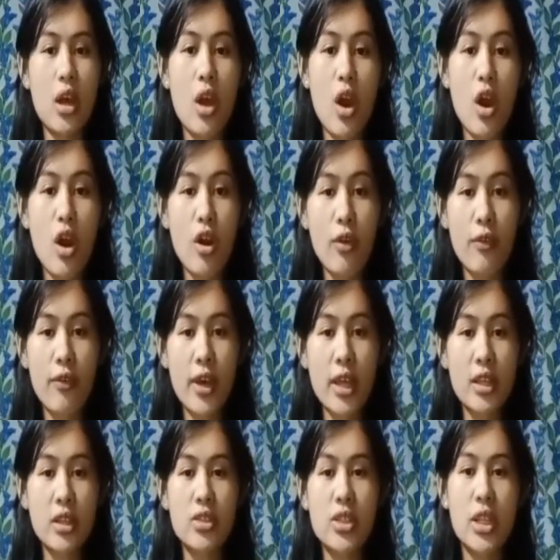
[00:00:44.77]

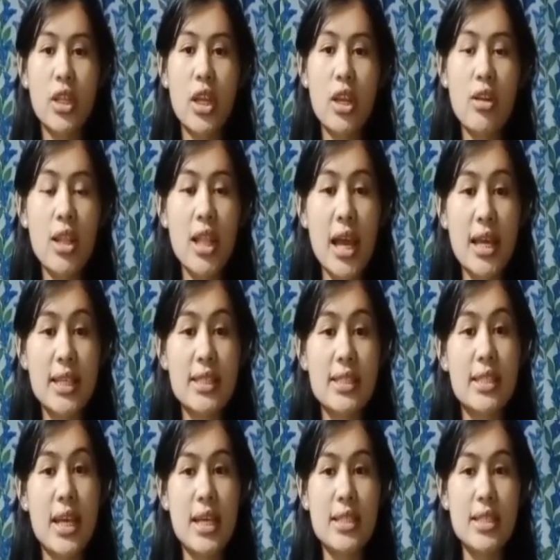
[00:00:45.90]
often
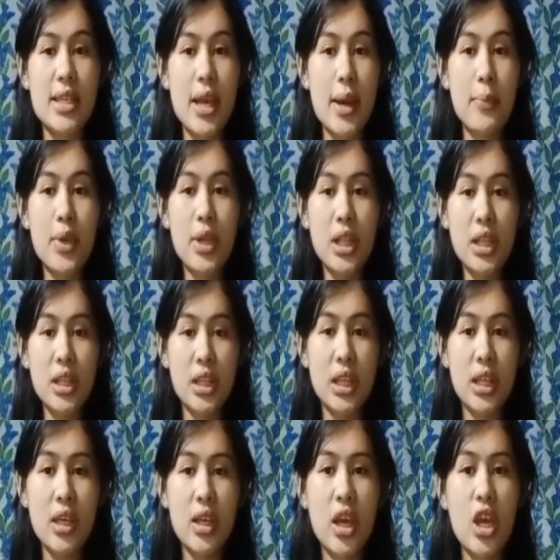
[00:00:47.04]
generalized as the
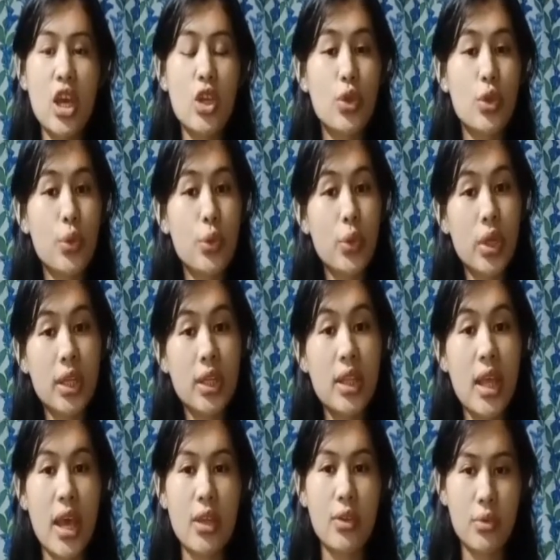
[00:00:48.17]
ability to read
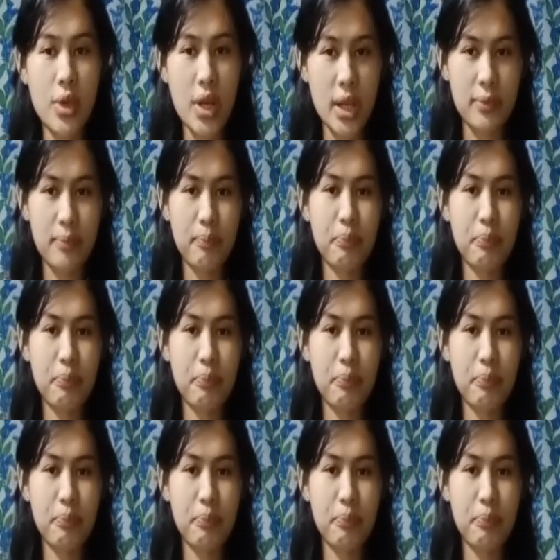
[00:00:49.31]
and write.